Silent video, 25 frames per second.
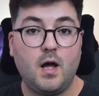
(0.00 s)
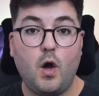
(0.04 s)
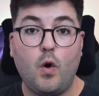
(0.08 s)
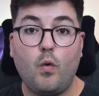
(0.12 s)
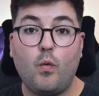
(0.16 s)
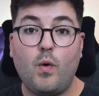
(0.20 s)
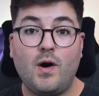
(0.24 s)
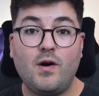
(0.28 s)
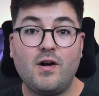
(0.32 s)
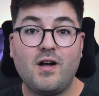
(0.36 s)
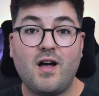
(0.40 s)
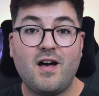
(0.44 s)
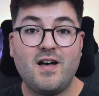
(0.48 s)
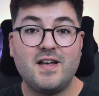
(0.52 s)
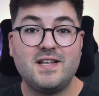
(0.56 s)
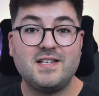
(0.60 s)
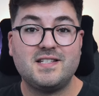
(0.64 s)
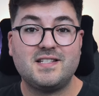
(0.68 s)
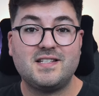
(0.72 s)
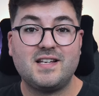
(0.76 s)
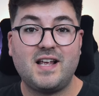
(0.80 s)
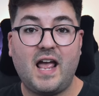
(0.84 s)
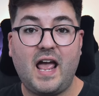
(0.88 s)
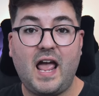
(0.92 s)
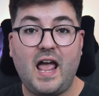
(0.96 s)
Well
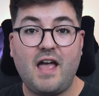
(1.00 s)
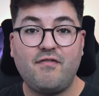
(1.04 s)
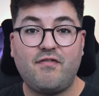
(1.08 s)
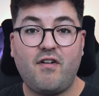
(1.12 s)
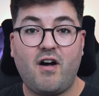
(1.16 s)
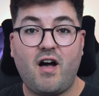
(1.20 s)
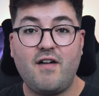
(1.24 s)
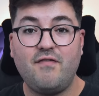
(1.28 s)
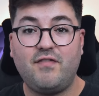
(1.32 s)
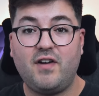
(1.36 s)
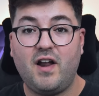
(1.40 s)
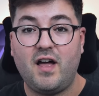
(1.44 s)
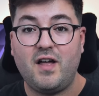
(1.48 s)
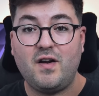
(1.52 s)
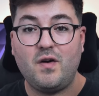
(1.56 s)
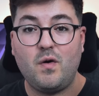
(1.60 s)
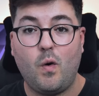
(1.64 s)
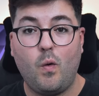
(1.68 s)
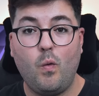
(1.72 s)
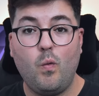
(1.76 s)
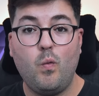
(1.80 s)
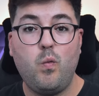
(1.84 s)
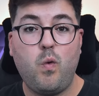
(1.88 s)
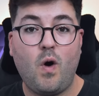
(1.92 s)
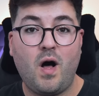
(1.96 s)
guys, if I've learned
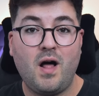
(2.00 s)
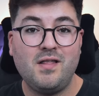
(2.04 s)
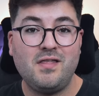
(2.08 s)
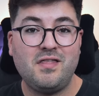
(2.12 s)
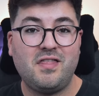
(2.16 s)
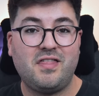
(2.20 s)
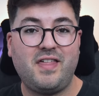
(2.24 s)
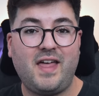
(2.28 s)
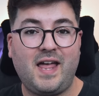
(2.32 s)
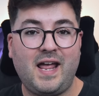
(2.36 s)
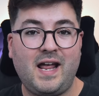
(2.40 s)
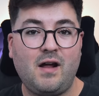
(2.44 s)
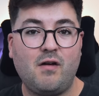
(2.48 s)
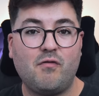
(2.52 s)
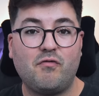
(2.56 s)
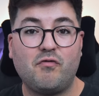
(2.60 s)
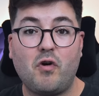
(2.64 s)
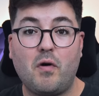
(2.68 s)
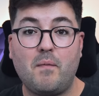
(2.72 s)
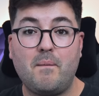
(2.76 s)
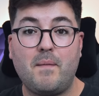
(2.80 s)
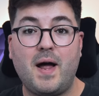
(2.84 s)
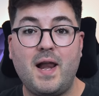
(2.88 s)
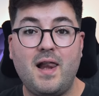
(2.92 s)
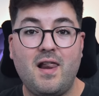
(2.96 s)
one thing
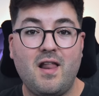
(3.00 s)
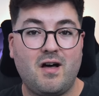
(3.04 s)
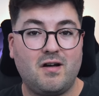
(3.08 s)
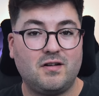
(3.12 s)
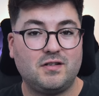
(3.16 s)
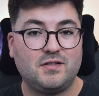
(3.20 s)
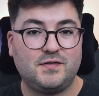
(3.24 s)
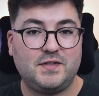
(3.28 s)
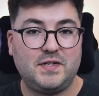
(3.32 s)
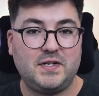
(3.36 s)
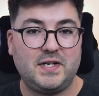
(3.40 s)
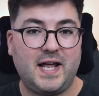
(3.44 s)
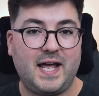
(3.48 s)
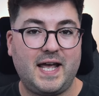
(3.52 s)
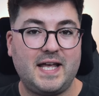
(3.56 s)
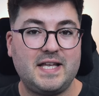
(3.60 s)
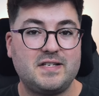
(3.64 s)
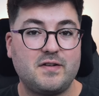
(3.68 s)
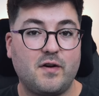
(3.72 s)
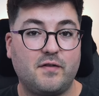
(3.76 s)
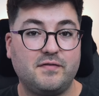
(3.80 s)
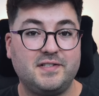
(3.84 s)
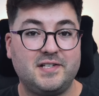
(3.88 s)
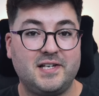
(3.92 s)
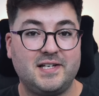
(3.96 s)
from my last few days
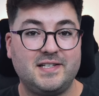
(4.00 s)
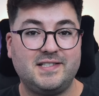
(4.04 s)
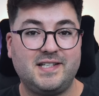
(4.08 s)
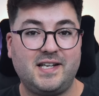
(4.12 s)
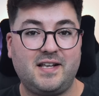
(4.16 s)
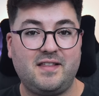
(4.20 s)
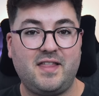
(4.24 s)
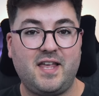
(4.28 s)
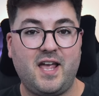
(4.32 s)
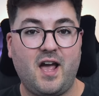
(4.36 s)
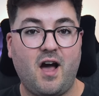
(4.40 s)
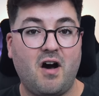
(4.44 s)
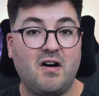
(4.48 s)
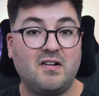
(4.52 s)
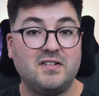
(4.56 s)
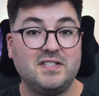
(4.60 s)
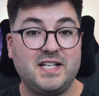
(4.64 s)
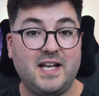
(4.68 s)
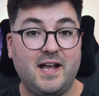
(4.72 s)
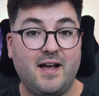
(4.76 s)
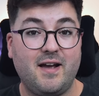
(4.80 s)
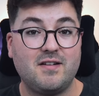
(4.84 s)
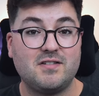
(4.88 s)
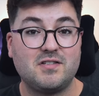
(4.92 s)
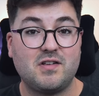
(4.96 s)
of testing the
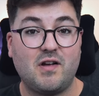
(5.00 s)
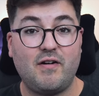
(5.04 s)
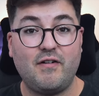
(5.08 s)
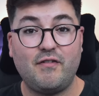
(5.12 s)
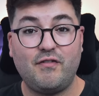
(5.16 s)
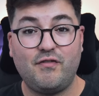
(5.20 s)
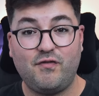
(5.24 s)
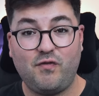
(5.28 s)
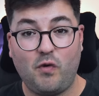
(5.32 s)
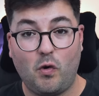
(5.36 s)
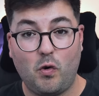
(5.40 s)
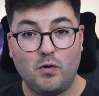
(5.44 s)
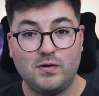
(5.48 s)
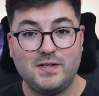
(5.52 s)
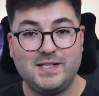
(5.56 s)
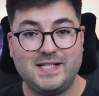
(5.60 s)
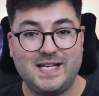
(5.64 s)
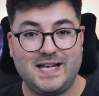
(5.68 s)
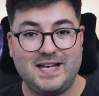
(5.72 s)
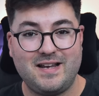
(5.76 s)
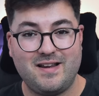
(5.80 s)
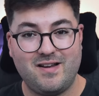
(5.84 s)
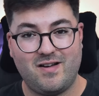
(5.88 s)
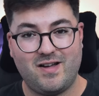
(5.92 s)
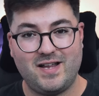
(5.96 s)
RTX
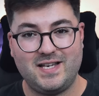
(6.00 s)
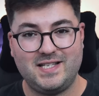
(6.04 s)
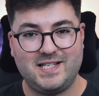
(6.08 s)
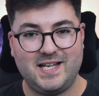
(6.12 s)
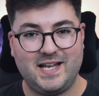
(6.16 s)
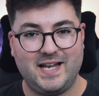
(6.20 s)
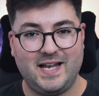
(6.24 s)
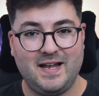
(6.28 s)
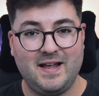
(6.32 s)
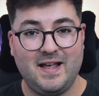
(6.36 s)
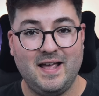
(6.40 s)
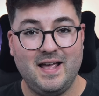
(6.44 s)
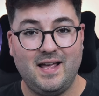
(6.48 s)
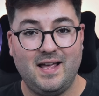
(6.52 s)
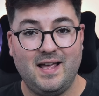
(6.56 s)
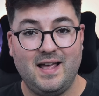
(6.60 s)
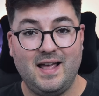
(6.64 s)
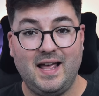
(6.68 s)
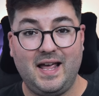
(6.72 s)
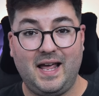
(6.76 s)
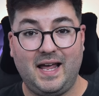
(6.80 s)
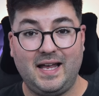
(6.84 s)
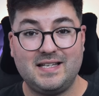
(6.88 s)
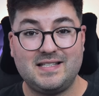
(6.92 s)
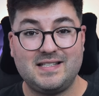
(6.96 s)
4090,
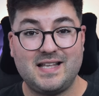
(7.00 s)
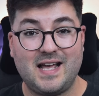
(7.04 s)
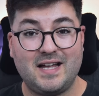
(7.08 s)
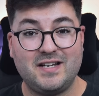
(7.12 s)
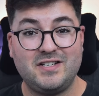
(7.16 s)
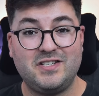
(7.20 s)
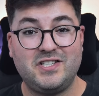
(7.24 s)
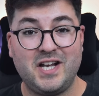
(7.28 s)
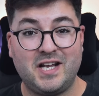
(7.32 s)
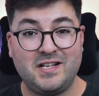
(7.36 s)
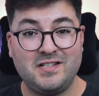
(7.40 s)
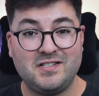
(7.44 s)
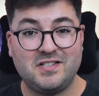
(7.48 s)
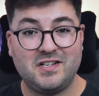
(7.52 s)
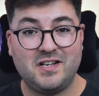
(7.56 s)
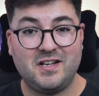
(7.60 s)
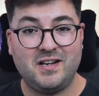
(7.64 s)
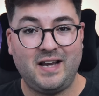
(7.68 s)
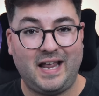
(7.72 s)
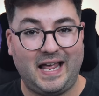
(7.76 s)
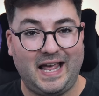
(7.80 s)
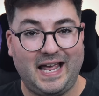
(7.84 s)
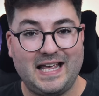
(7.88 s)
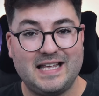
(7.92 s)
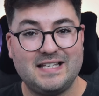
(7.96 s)
it's that
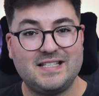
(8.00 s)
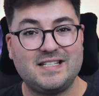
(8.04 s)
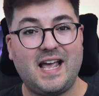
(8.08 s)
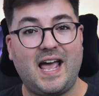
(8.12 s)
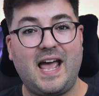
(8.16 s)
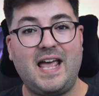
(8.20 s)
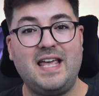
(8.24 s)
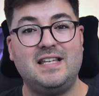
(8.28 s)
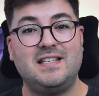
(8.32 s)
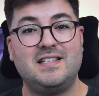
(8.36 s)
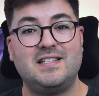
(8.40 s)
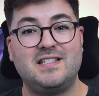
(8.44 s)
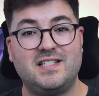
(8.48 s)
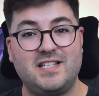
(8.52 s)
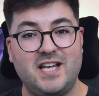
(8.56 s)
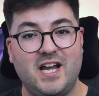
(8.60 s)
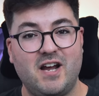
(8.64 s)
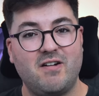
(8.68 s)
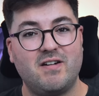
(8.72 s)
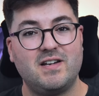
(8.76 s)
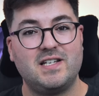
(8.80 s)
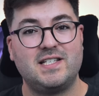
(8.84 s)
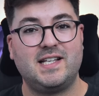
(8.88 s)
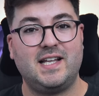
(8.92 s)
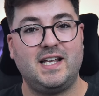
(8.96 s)
Jensen is a
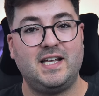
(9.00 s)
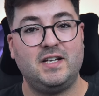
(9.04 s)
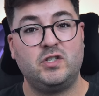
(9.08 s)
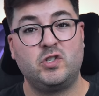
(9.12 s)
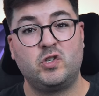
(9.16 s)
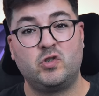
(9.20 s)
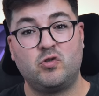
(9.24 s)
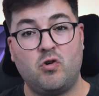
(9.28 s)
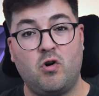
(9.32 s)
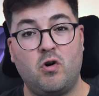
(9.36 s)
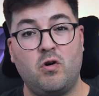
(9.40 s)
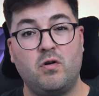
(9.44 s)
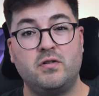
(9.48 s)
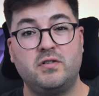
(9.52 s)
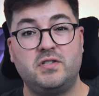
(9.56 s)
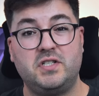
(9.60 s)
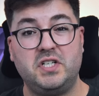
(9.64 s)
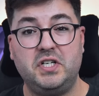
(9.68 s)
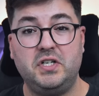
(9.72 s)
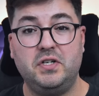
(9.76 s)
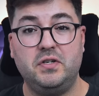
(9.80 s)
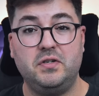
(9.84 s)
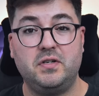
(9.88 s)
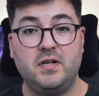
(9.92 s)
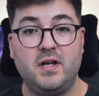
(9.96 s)
seriously strong
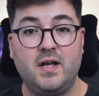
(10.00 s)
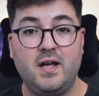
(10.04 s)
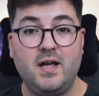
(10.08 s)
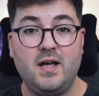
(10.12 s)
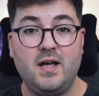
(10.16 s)
dude.